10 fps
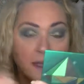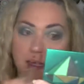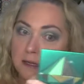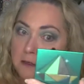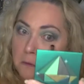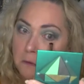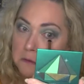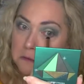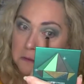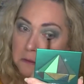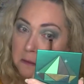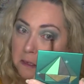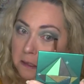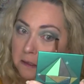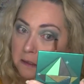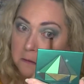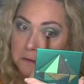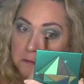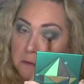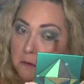And I do want it a little
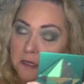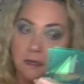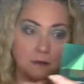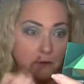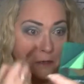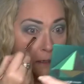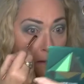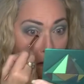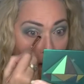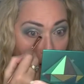smoky under here